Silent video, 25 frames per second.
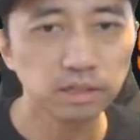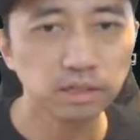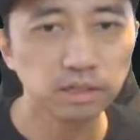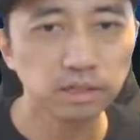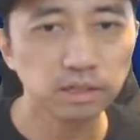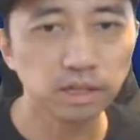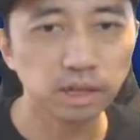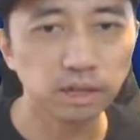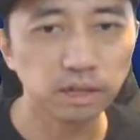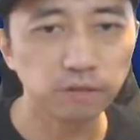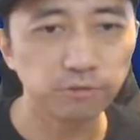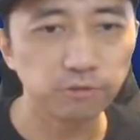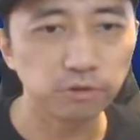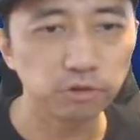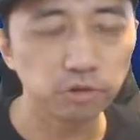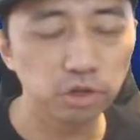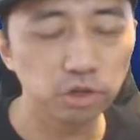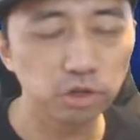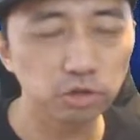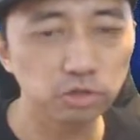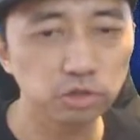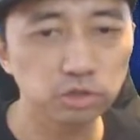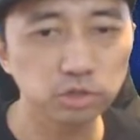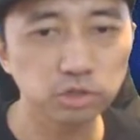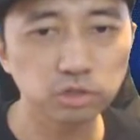Like for
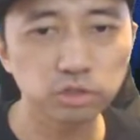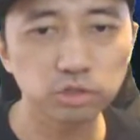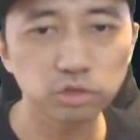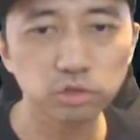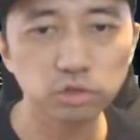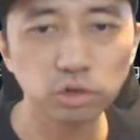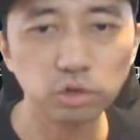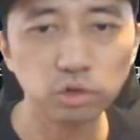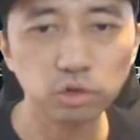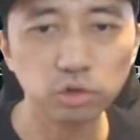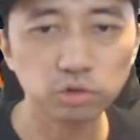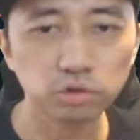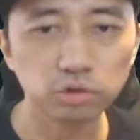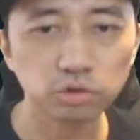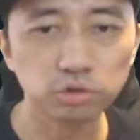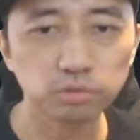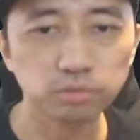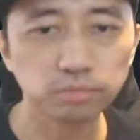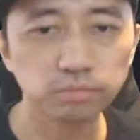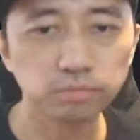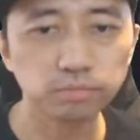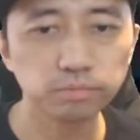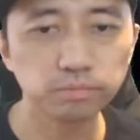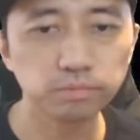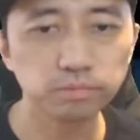those who
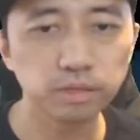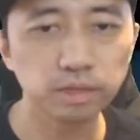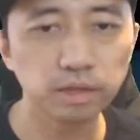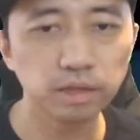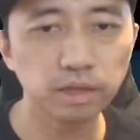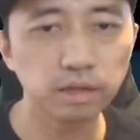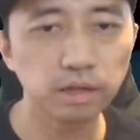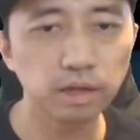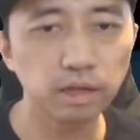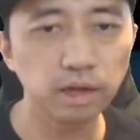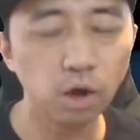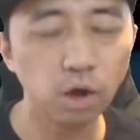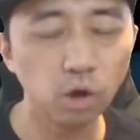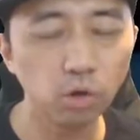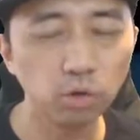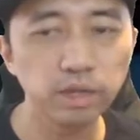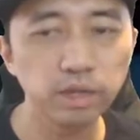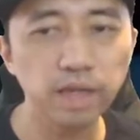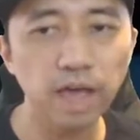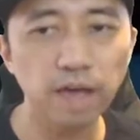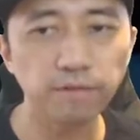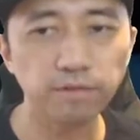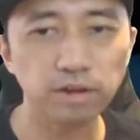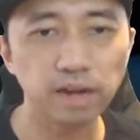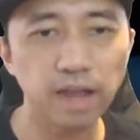only
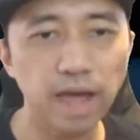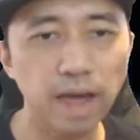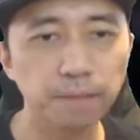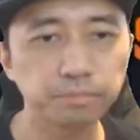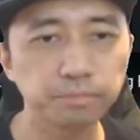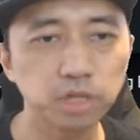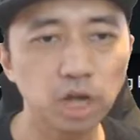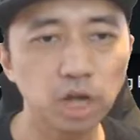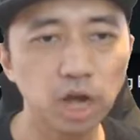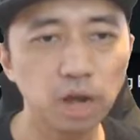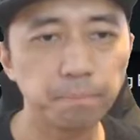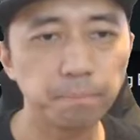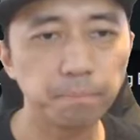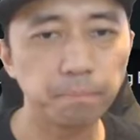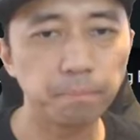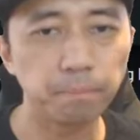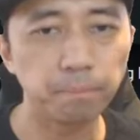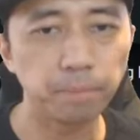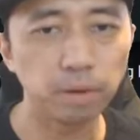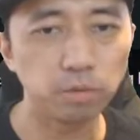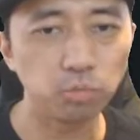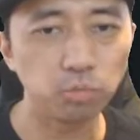have a laptop but